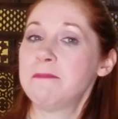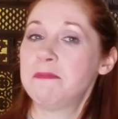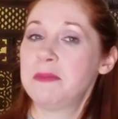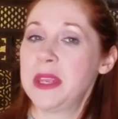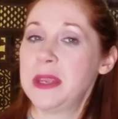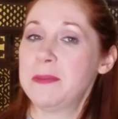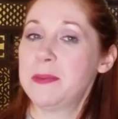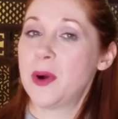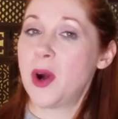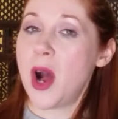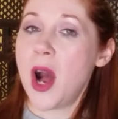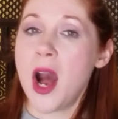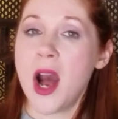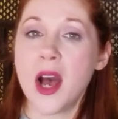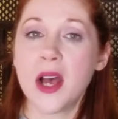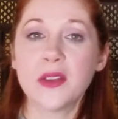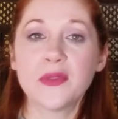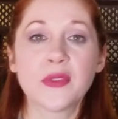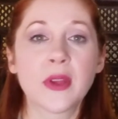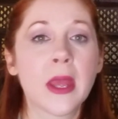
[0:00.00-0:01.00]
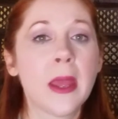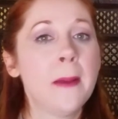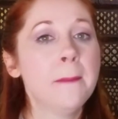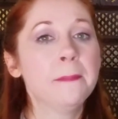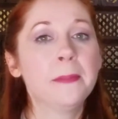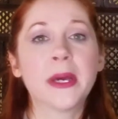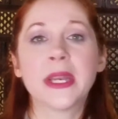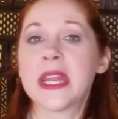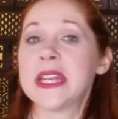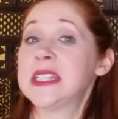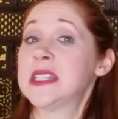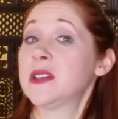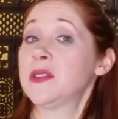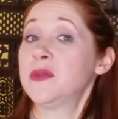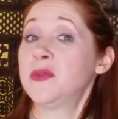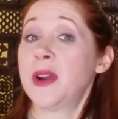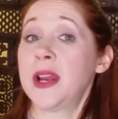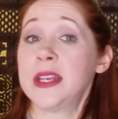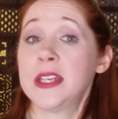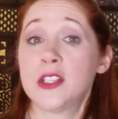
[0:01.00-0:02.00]
people off, but I
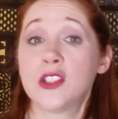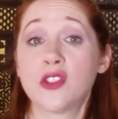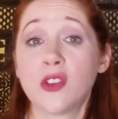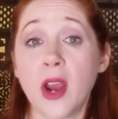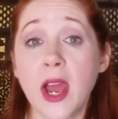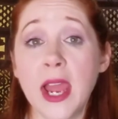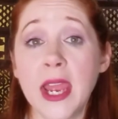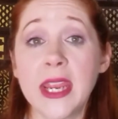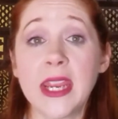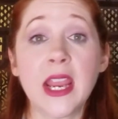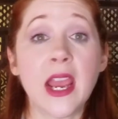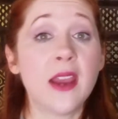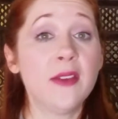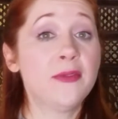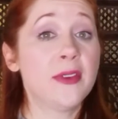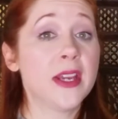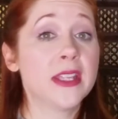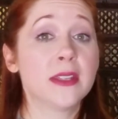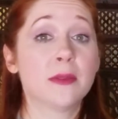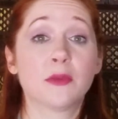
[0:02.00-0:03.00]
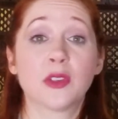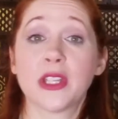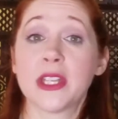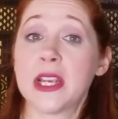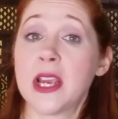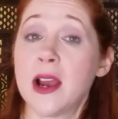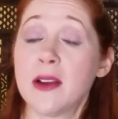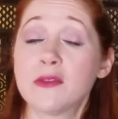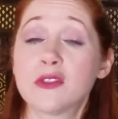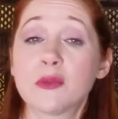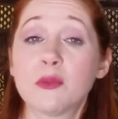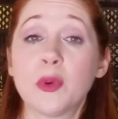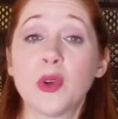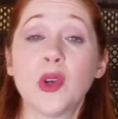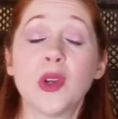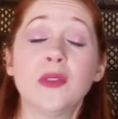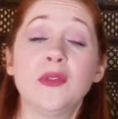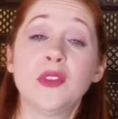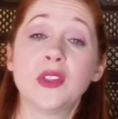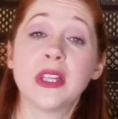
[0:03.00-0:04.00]
didn't find it drying. I find them really
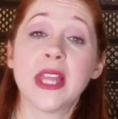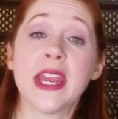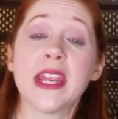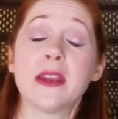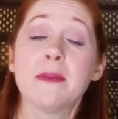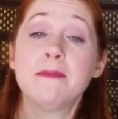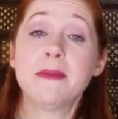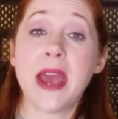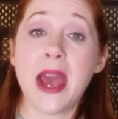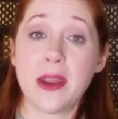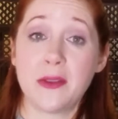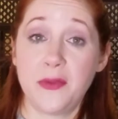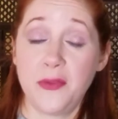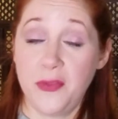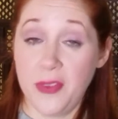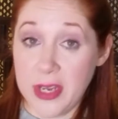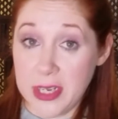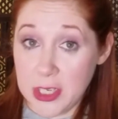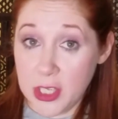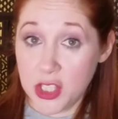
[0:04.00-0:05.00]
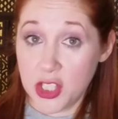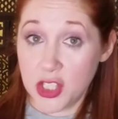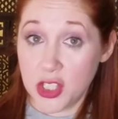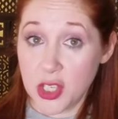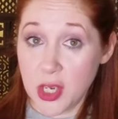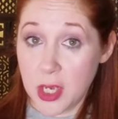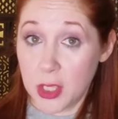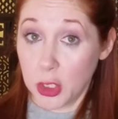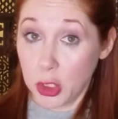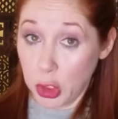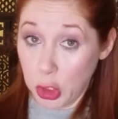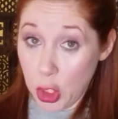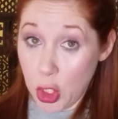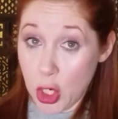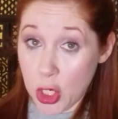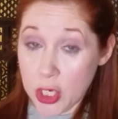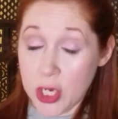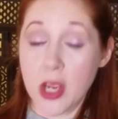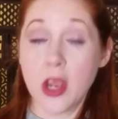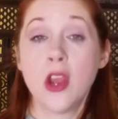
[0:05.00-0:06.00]
comfortable. If you like a matte finish
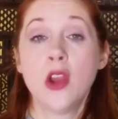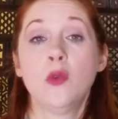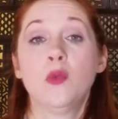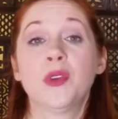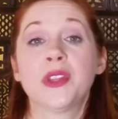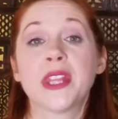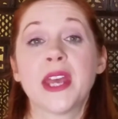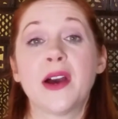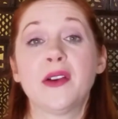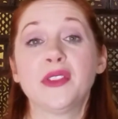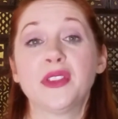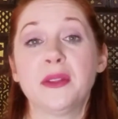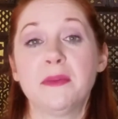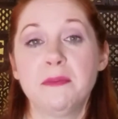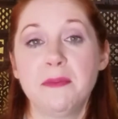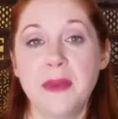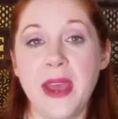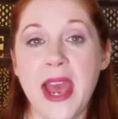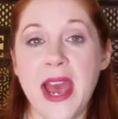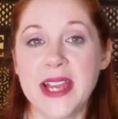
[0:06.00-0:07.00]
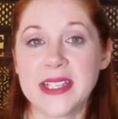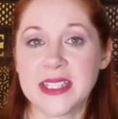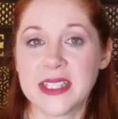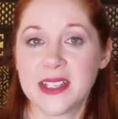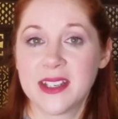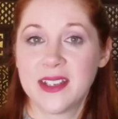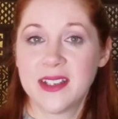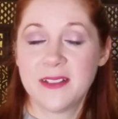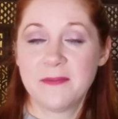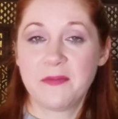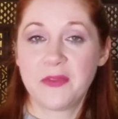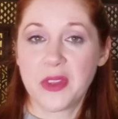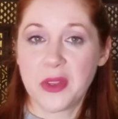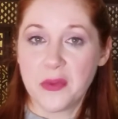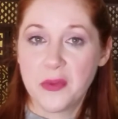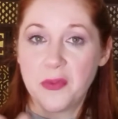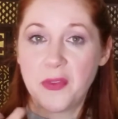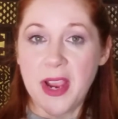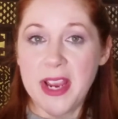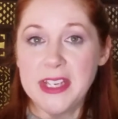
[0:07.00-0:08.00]
look without the matte
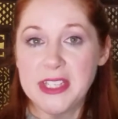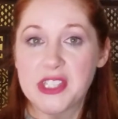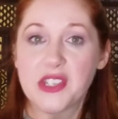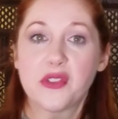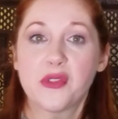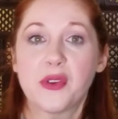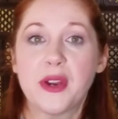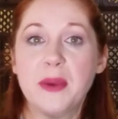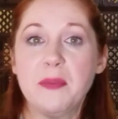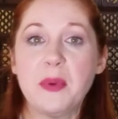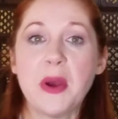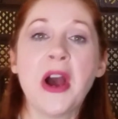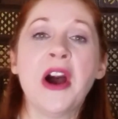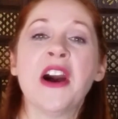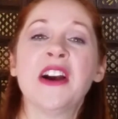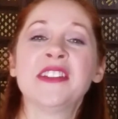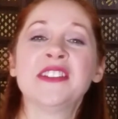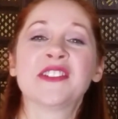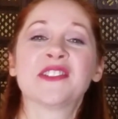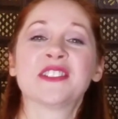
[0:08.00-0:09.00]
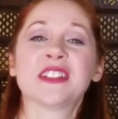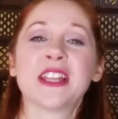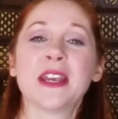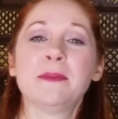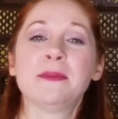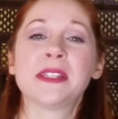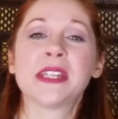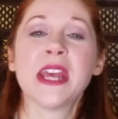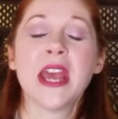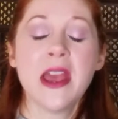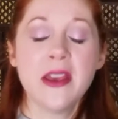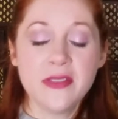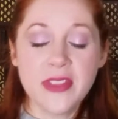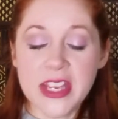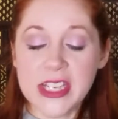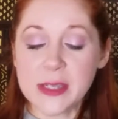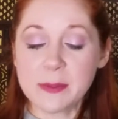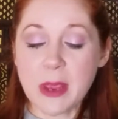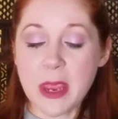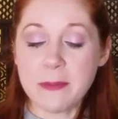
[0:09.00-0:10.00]
vice grip on your lips,
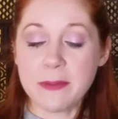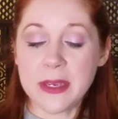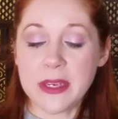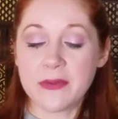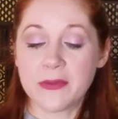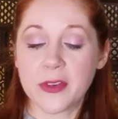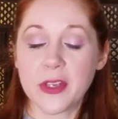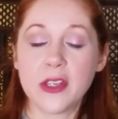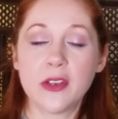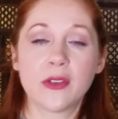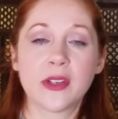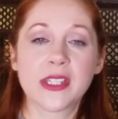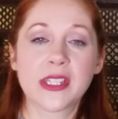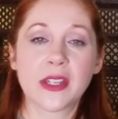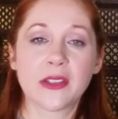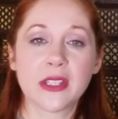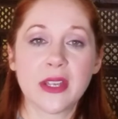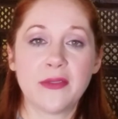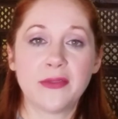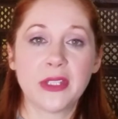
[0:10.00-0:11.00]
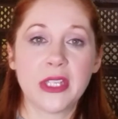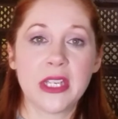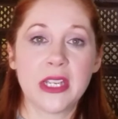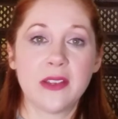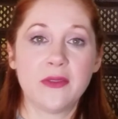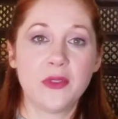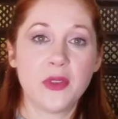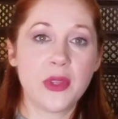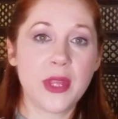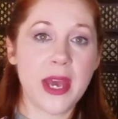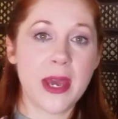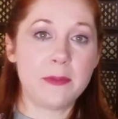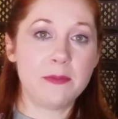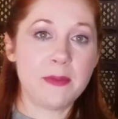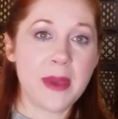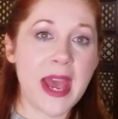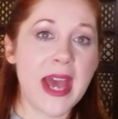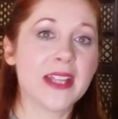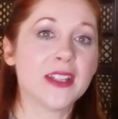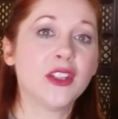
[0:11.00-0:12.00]
these may be for you because they'll definitely give you that
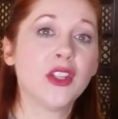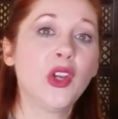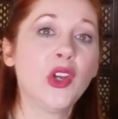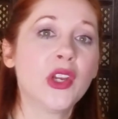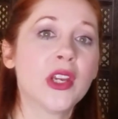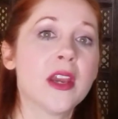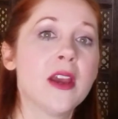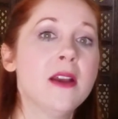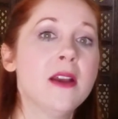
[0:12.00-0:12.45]
matte look,